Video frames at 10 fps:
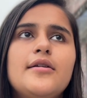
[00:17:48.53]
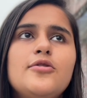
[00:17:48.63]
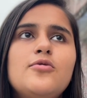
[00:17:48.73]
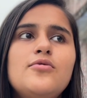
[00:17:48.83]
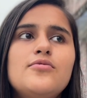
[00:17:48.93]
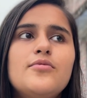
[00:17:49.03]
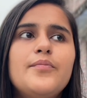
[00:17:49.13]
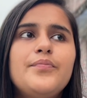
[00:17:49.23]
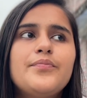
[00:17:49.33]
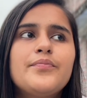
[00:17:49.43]

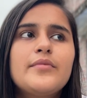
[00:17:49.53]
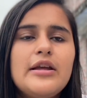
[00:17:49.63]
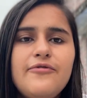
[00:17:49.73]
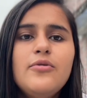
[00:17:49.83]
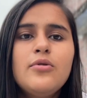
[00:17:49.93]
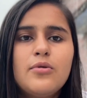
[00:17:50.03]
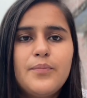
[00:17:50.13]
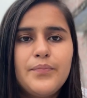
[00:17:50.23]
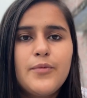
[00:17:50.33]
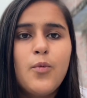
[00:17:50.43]
if you know
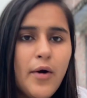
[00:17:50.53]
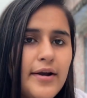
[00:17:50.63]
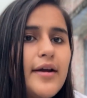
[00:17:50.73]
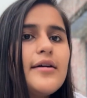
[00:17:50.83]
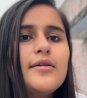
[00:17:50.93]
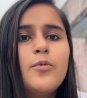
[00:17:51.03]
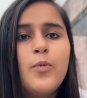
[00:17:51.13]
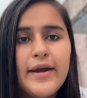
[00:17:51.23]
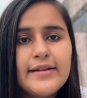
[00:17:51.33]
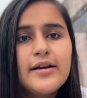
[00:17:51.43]
what
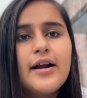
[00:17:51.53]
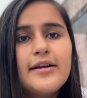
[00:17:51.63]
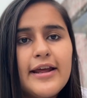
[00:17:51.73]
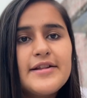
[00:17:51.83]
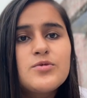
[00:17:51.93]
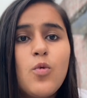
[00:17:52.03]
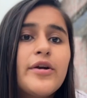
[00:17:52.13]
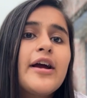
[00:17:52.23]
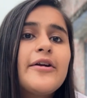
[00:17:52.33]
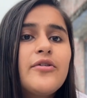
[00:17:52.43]
Ved contains what
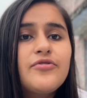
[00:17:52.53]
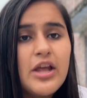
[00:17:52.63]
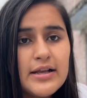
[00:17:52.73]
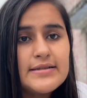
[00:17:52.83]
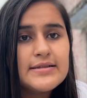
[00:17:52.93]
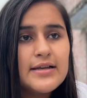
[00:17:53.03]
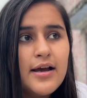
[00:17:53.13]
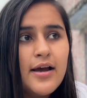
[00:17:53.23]
kind of things,